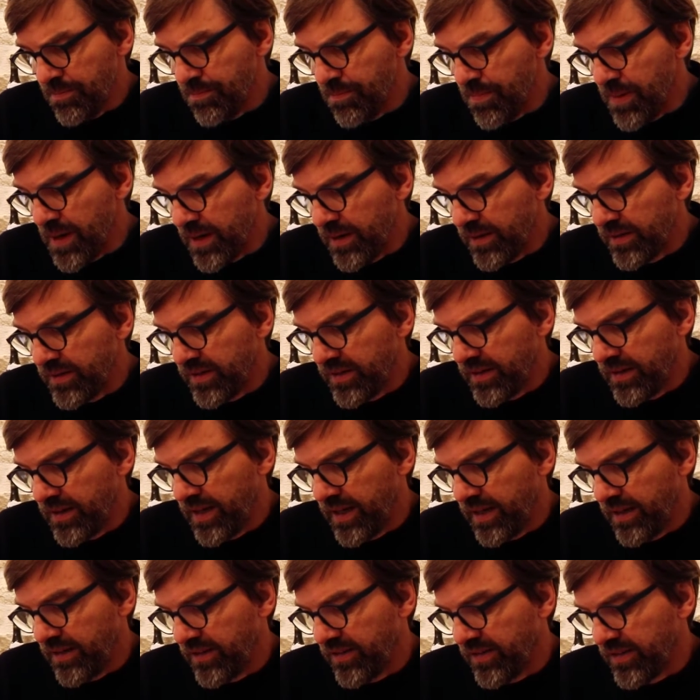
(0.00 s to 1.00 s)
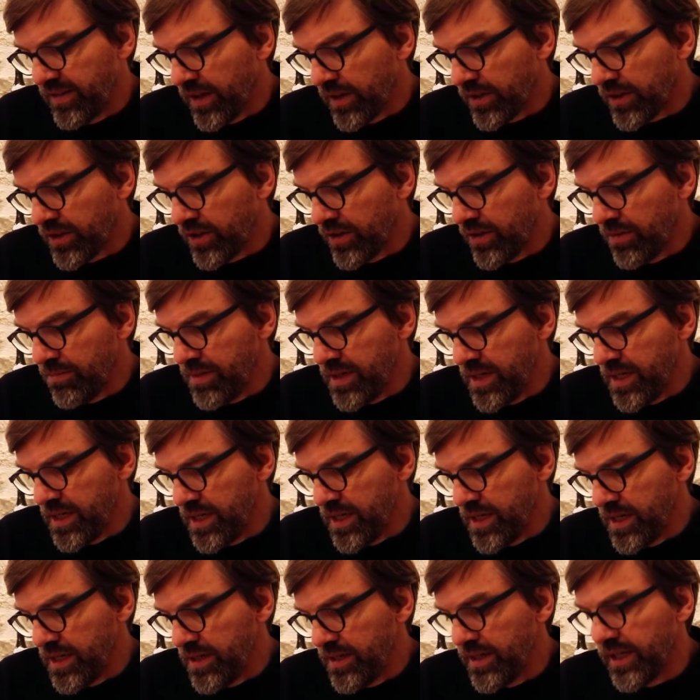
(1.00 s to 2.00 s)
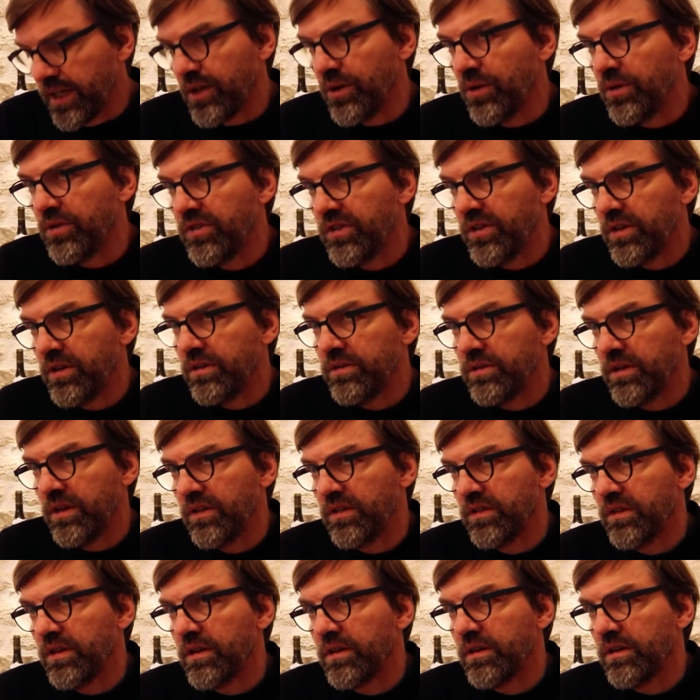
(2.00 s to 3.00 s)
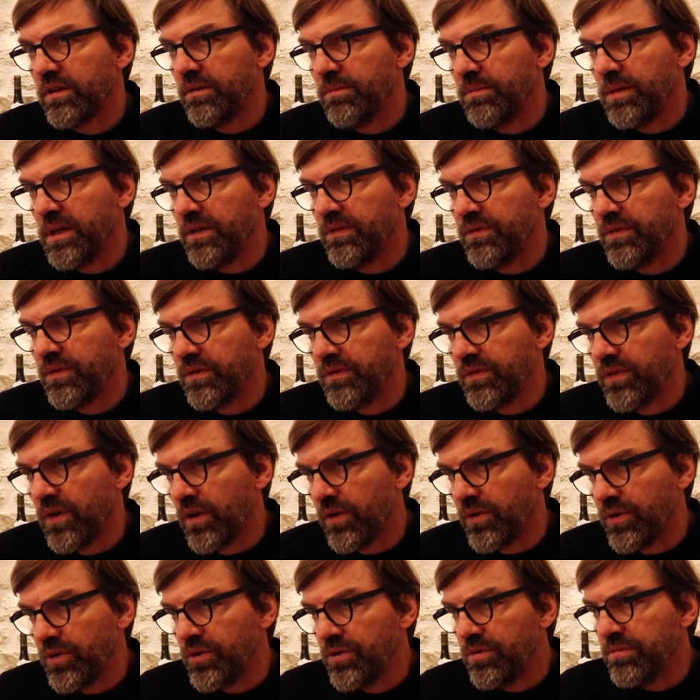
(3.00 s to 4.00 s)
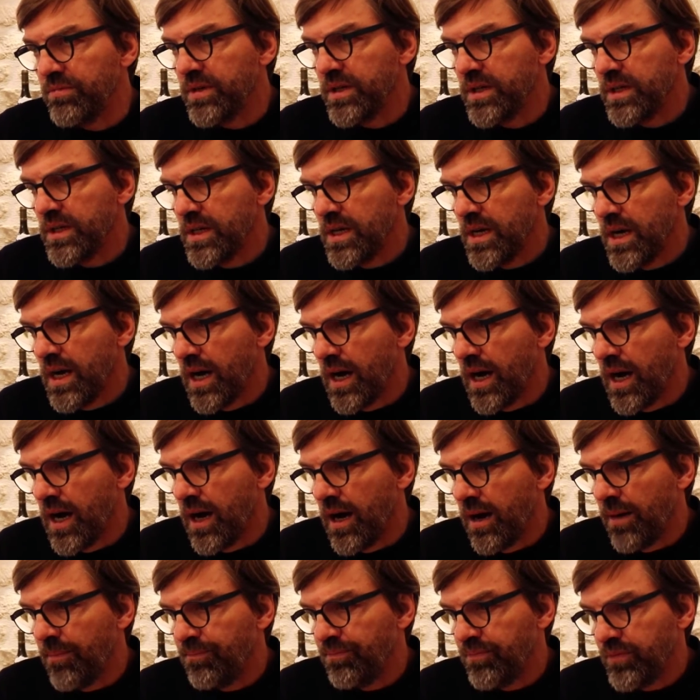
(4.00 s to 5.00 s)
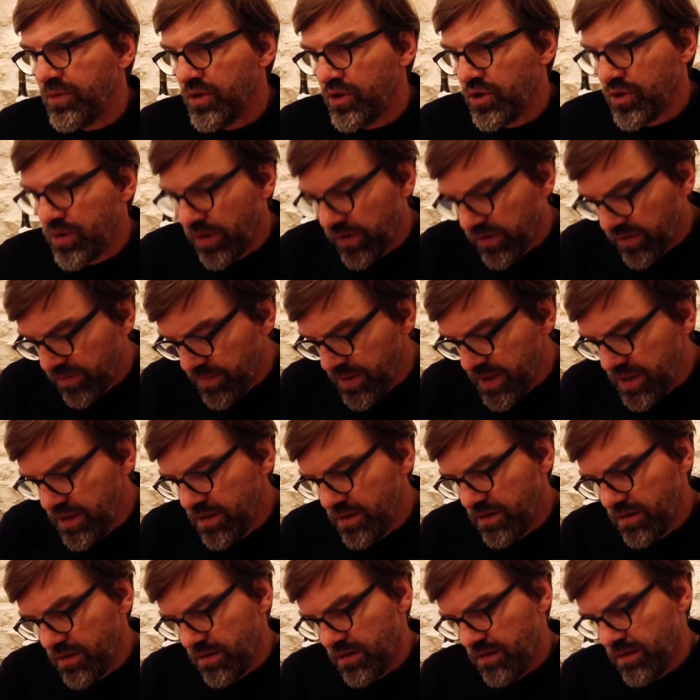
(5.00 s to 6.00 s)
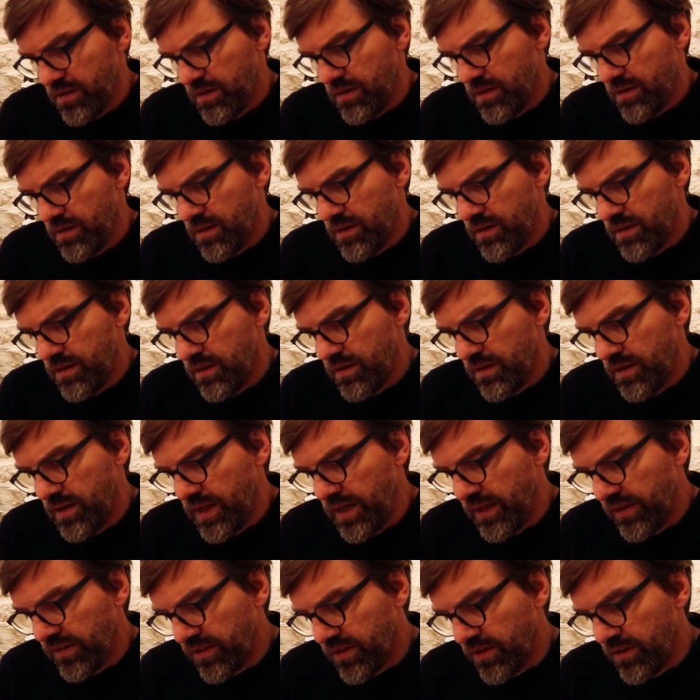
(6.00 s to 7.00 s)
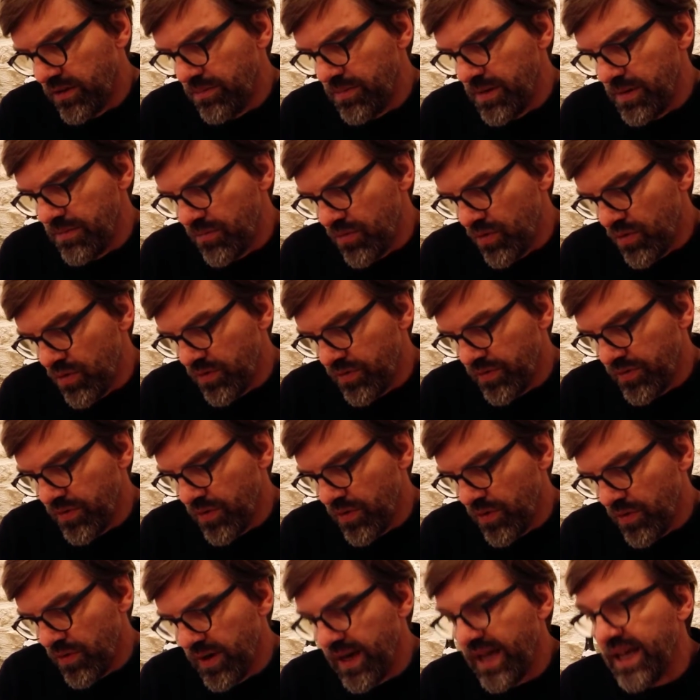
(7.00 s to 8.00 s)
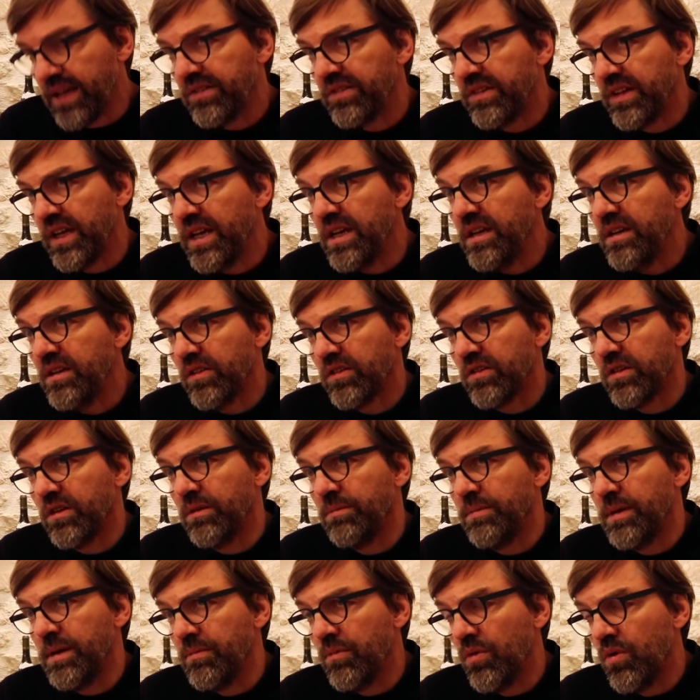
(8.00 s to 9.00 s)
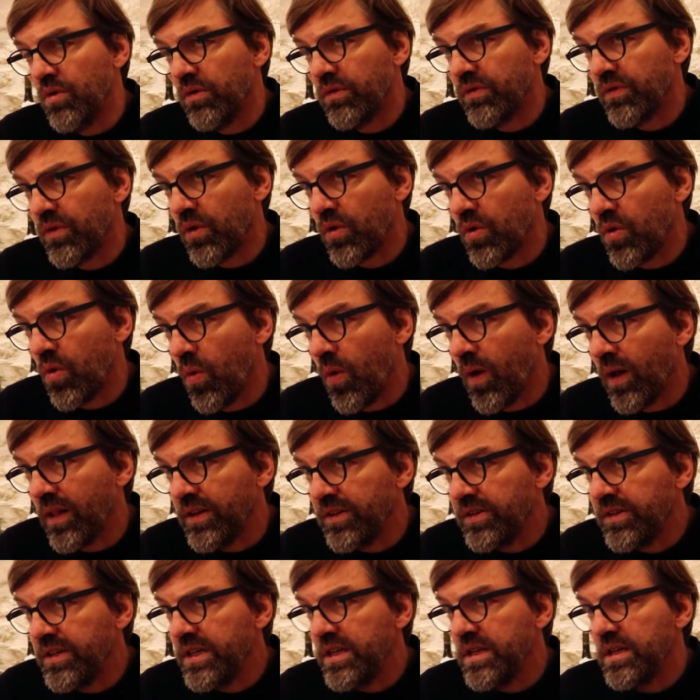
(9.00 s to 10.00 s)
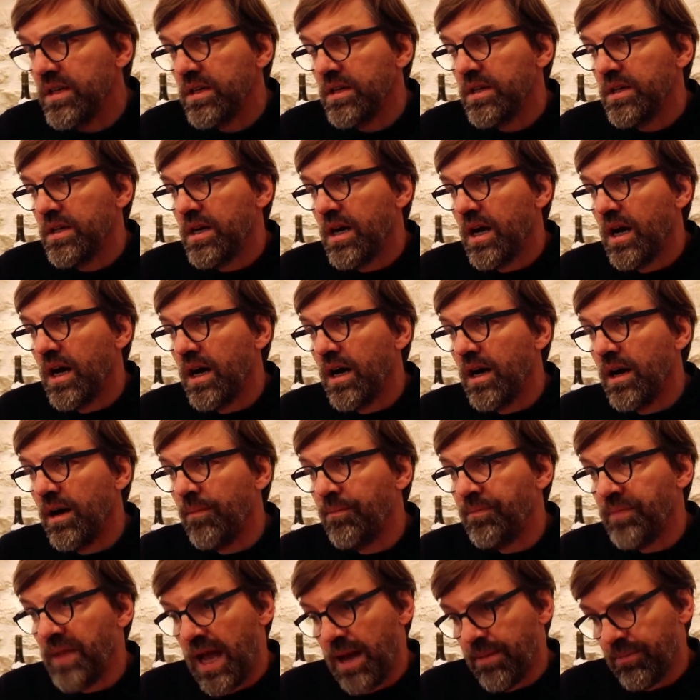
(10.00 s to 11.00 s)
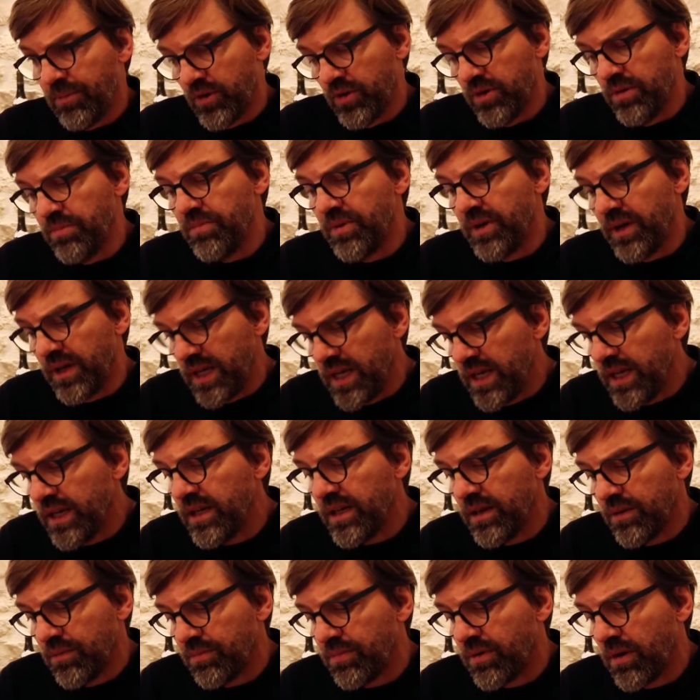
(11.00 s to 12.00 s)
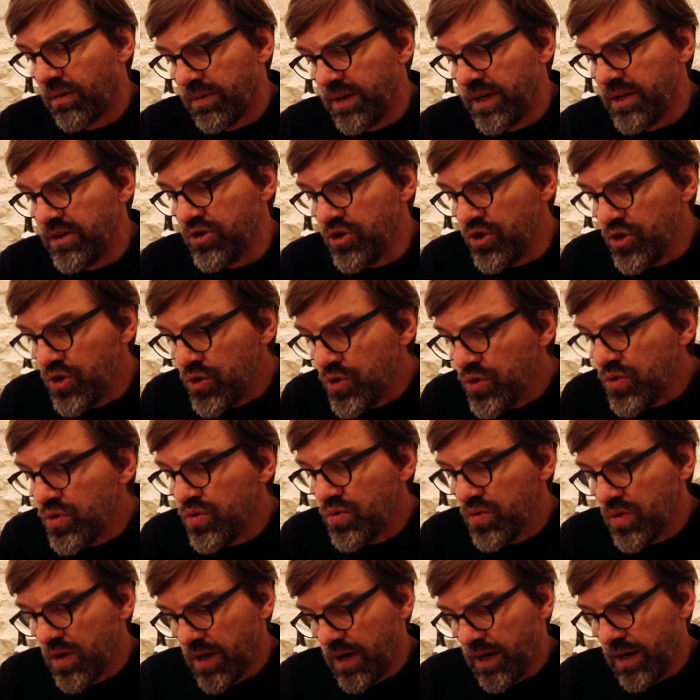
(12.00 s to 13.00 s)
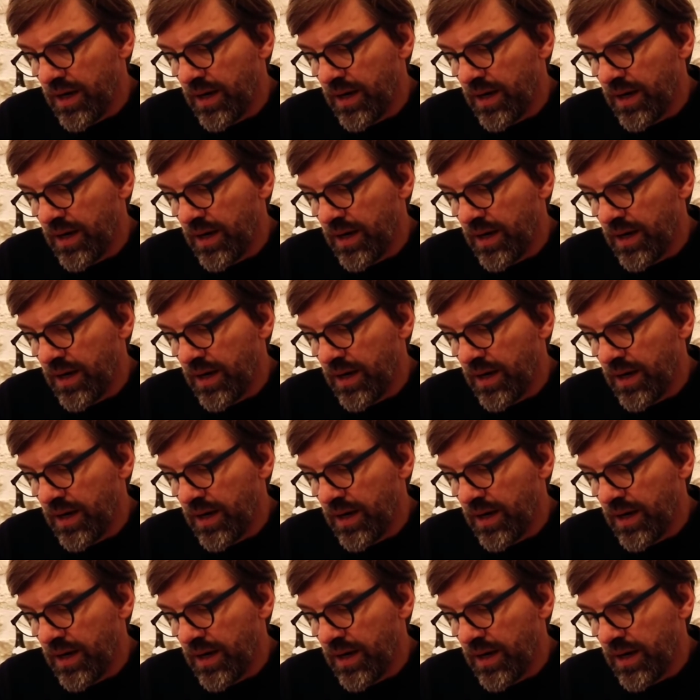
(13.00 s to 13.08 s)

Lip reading: But it's not going to be négociant. It's not going to be for volume. Trust me, it's going to be more for estate. It's going to be more for quality. I'm going to bring in probably new